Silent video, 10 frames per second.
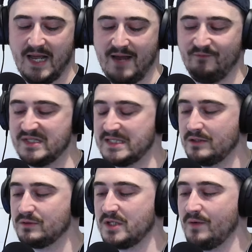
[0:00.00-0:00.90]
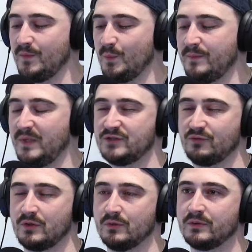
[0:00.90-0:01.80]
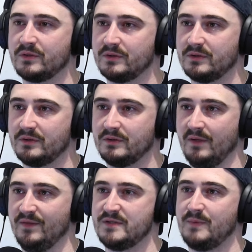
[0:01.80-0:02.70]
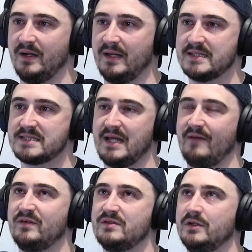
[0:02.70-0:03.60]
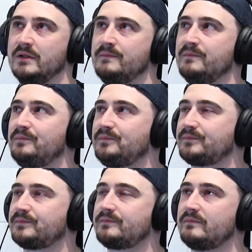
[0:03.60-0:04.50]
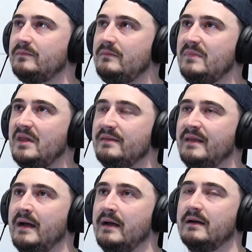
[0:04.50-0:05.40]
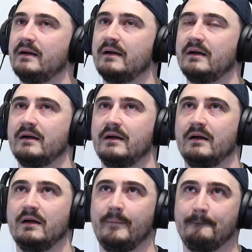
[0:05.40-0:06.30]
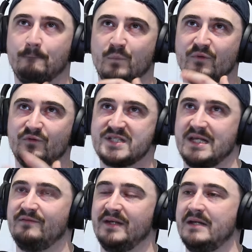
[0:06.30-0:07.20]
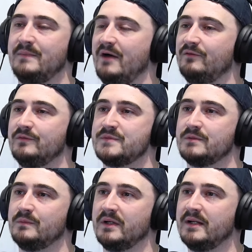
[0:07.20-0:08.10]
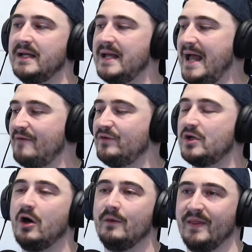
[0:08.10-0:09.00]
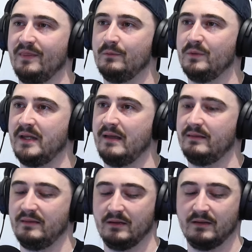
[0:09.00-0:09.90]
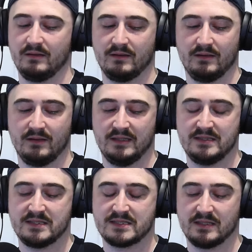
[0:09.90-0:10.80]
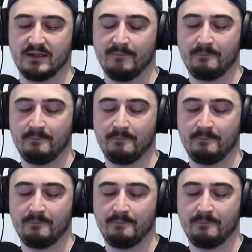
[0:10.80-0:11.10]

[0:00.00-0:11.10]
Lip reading: every single time that we press record on this podcast, every time that we receive an email from someone, every comment that we get that is,